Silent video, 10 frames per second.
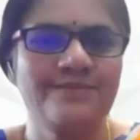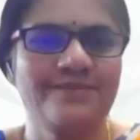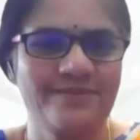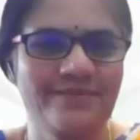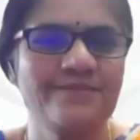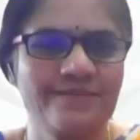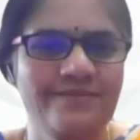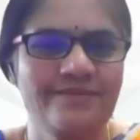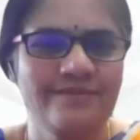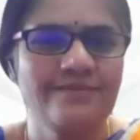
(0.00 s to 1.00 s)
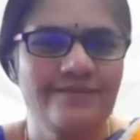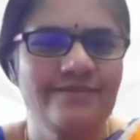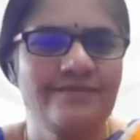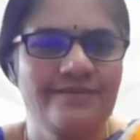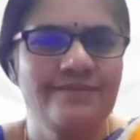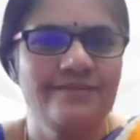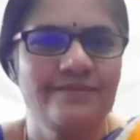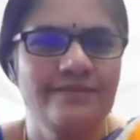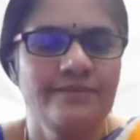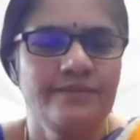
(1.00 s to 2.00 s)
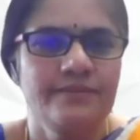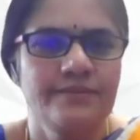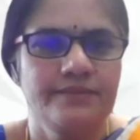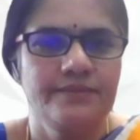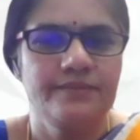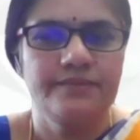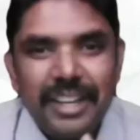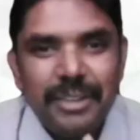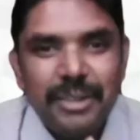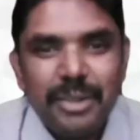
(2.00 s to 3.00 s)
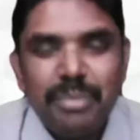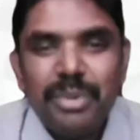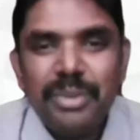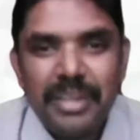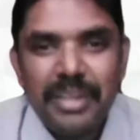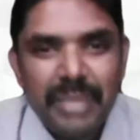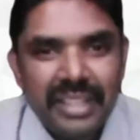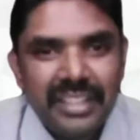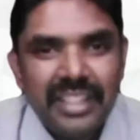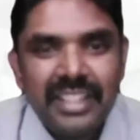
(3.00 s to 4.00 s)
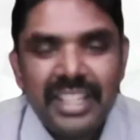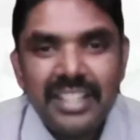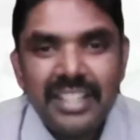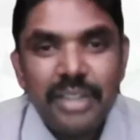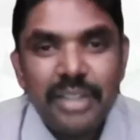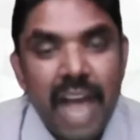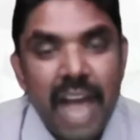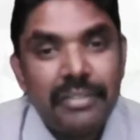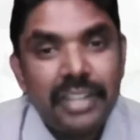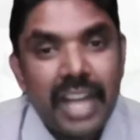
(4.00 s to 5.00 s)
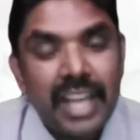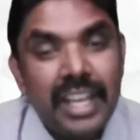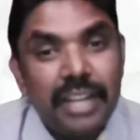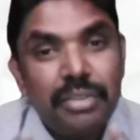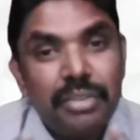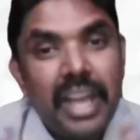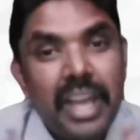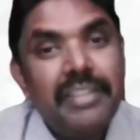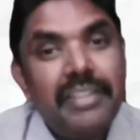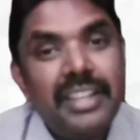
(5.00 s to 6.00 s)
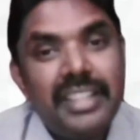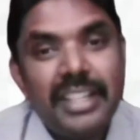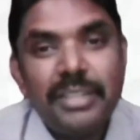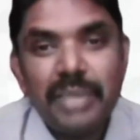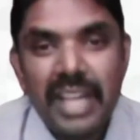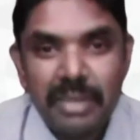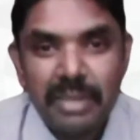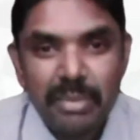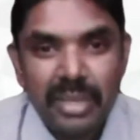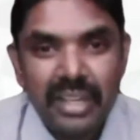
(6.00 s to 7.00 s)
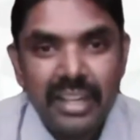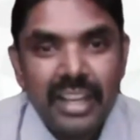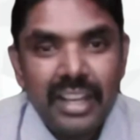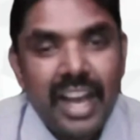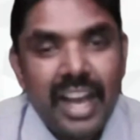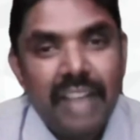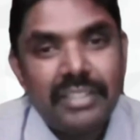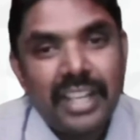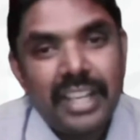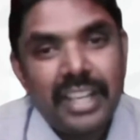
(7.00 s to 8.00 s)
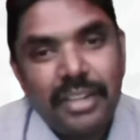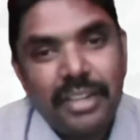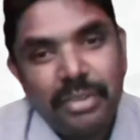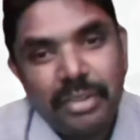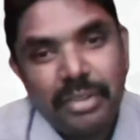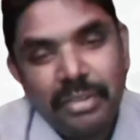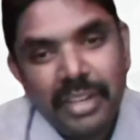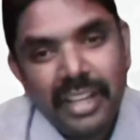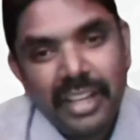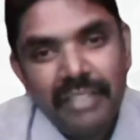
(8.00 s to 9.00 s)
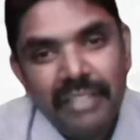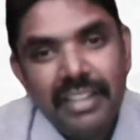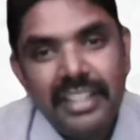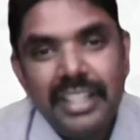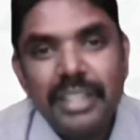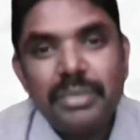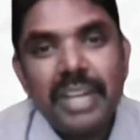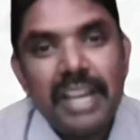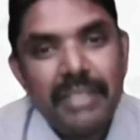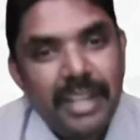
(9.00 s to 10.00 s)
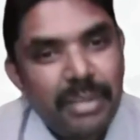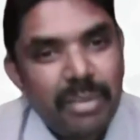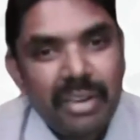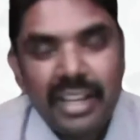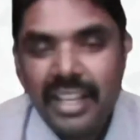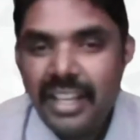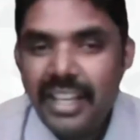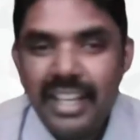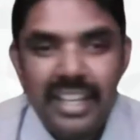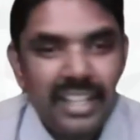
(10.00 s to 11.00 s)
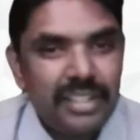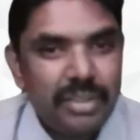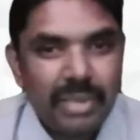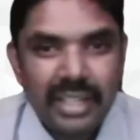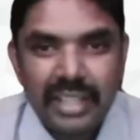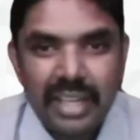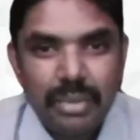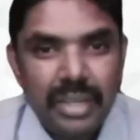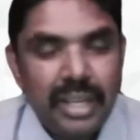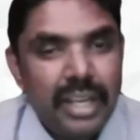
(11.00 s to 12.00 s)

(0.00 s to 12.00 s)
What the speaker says: There is no 100% proven method that says after I get to know everything is when I will build, after I get to know everything is when I will deploy. It doesn't work that way.